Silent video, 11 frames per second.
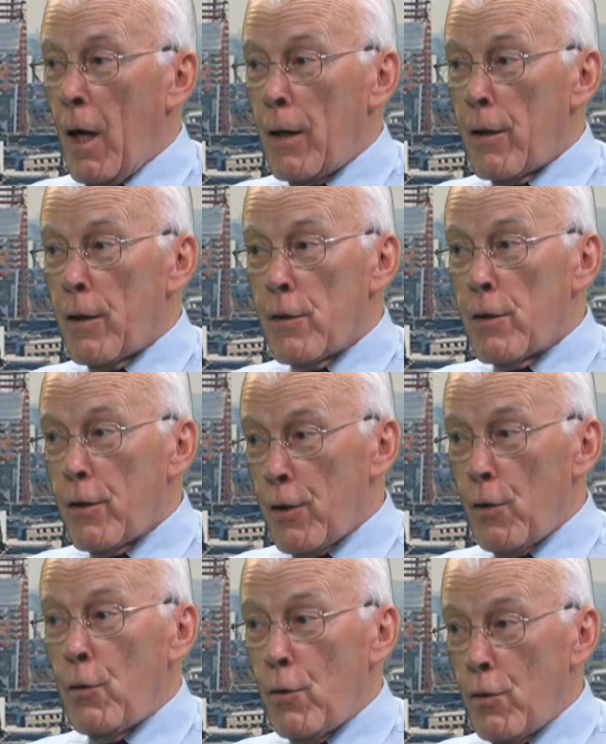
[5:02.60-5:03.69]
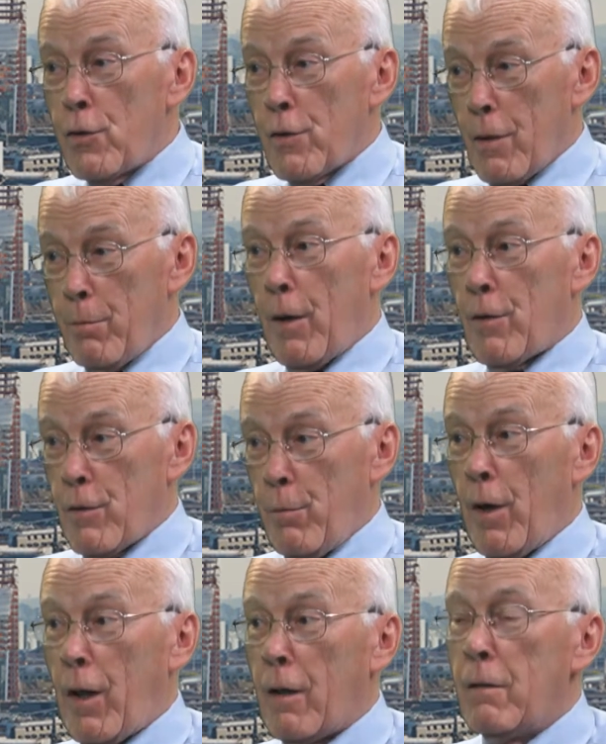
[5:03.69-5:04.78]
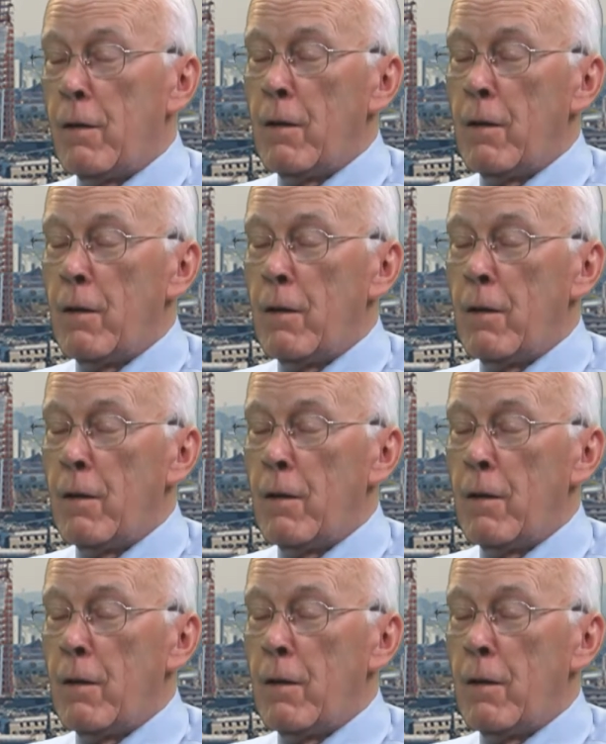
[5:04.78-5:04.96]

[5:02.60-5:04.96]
And it is huge amounts of money.